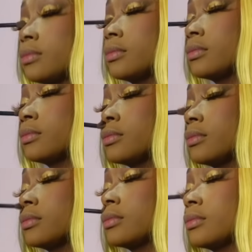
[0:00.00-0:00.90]

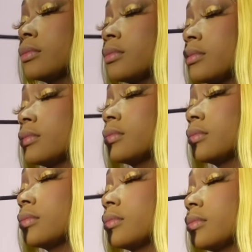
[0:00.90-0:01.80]

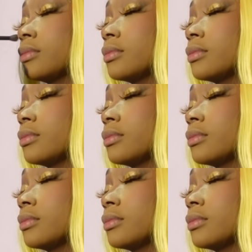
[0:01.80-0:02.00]
Nobody speaks.